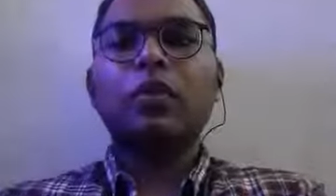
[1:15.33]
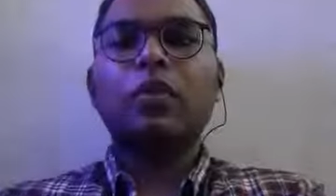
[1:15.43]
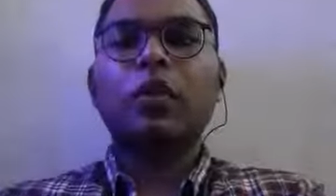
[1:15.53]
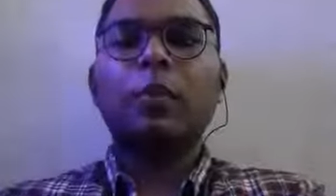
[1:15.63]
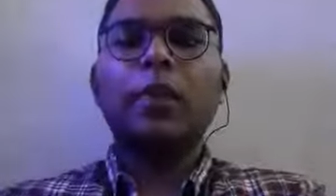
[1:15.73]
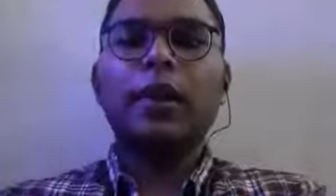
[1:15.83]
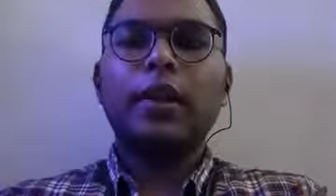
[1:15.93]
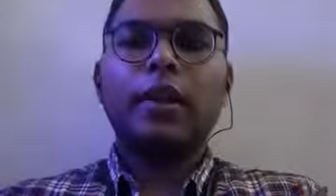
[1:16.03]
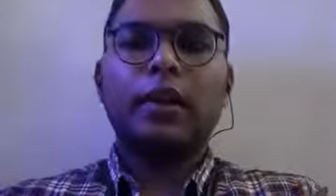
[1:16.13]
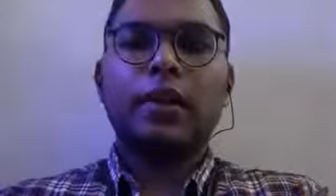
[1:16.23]

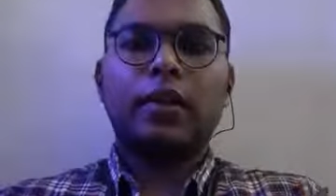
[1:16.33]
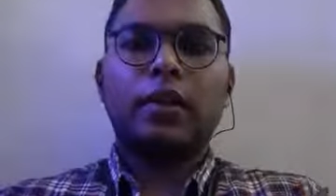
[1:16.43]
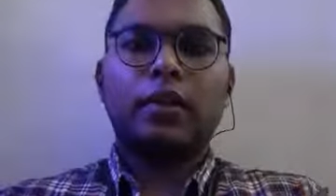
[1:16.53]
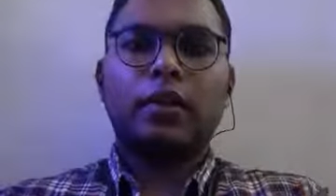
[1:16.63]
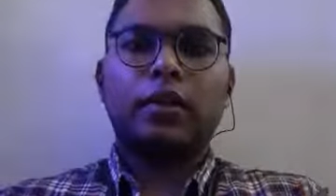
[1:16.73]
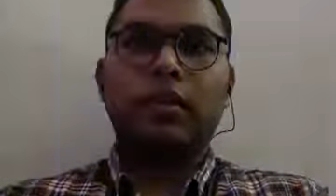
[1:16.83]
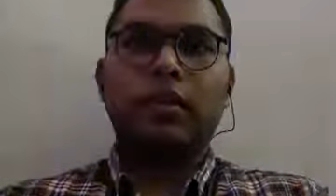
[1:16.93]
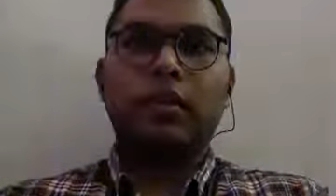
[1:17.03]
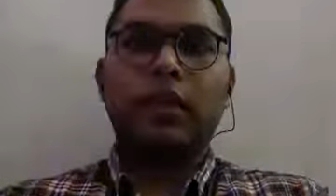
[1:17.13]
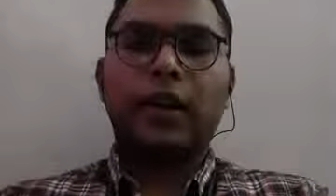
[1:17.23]
normally an
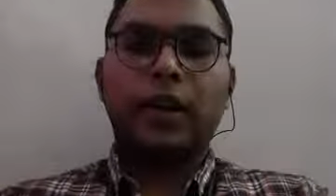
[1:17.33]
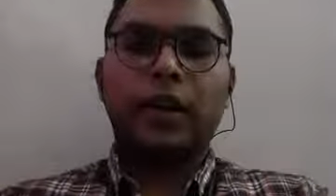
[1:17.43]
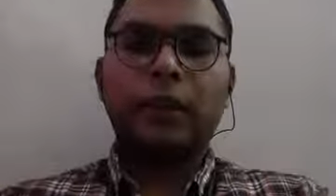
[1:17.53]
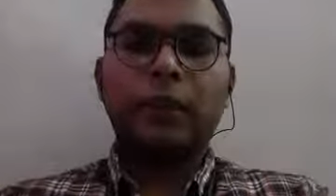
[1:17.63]
array